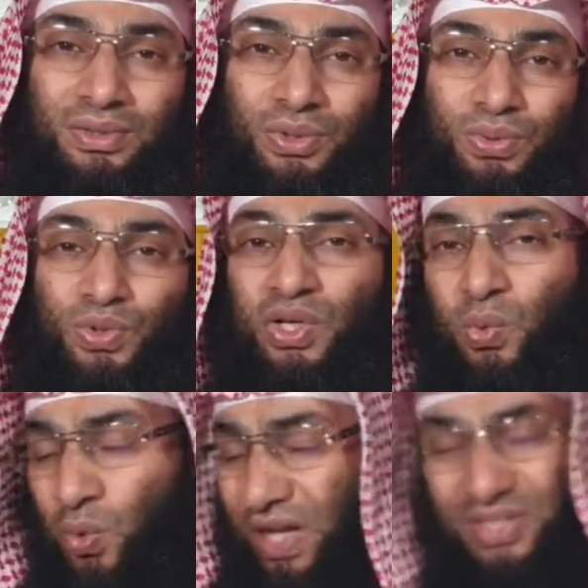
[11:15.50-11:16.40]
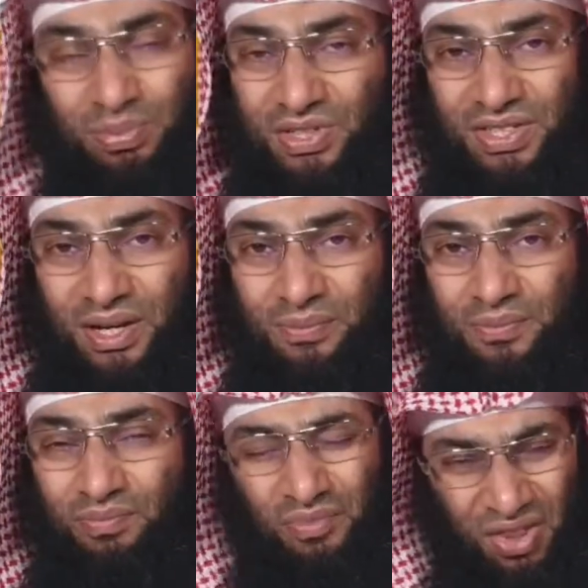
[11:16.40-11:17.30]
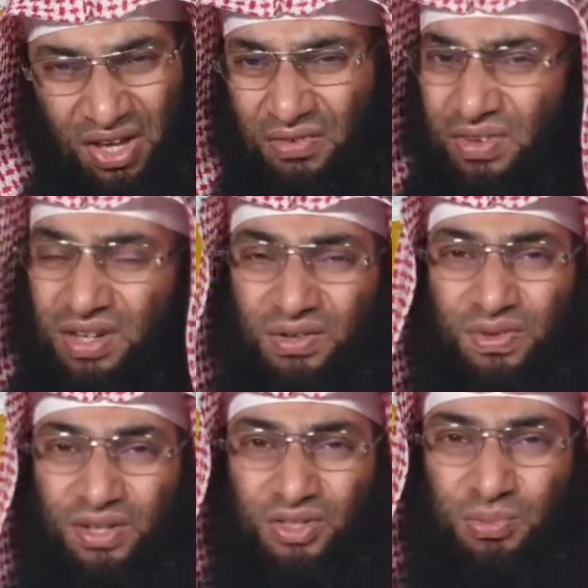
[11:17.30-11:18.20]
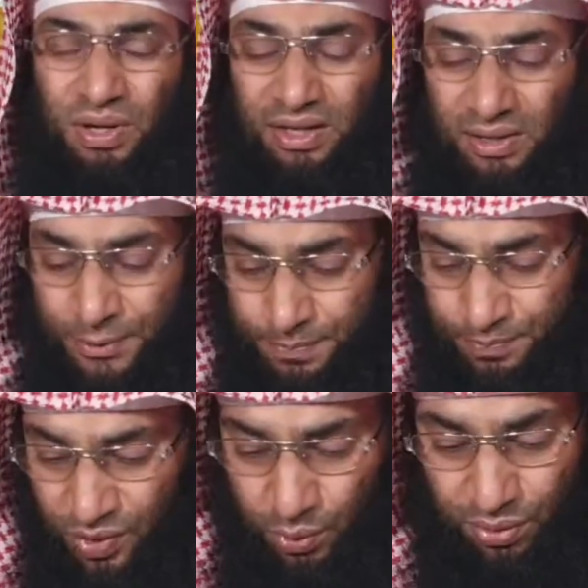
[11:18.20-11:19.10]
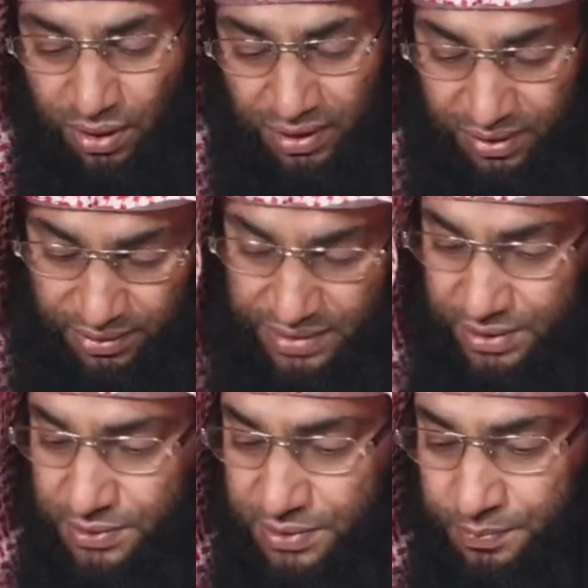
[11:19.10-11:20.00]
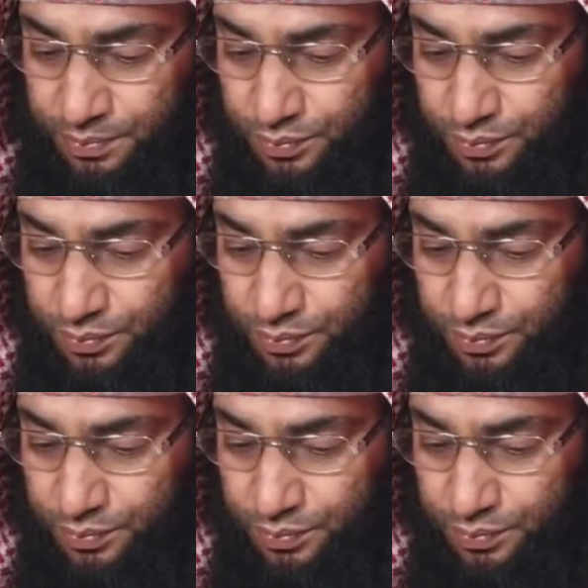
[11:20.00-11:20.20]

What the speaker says: Jews will accept Islam. But they are very difficult, subhanAllah. Not like the Christians.